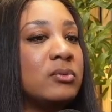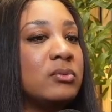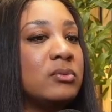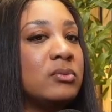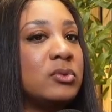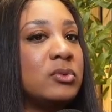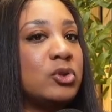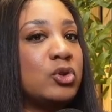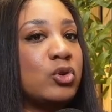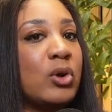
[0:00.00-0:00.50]

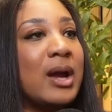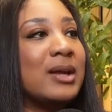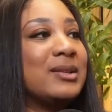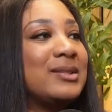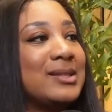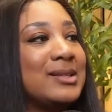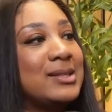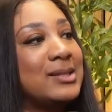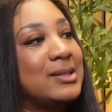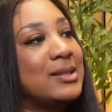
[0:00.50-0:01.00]
trying to
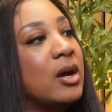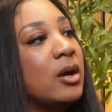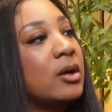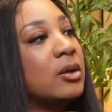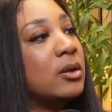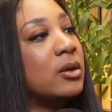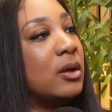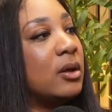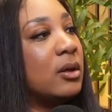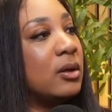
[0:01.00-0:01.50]
suck
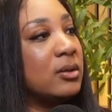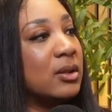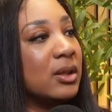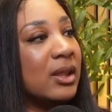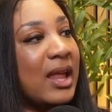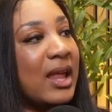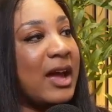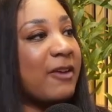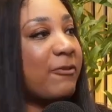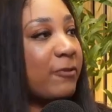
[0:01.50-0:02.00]

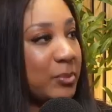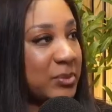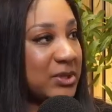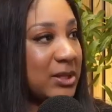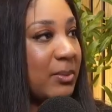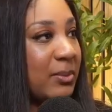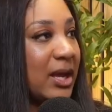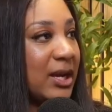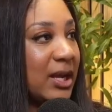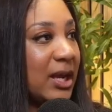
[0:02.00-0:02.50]
life from
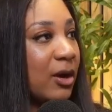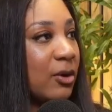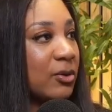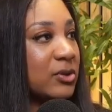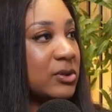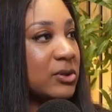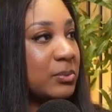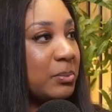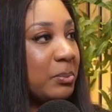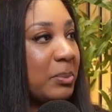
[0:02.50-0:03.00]
somebody
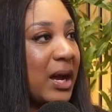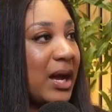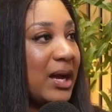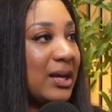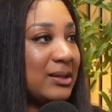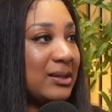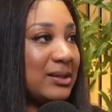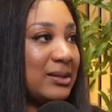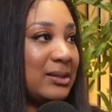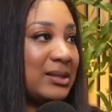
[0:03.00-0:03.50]
else
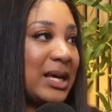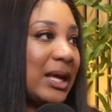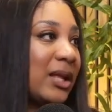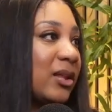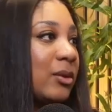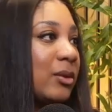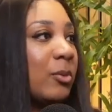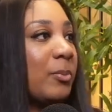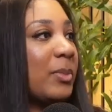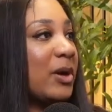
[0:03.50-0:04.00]
by telling
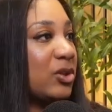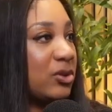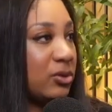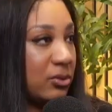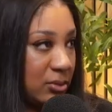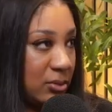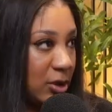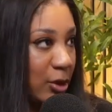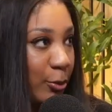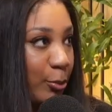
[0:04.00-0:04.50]
them about
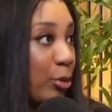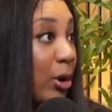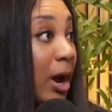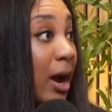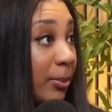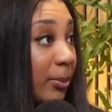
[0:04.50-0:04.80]
your problems.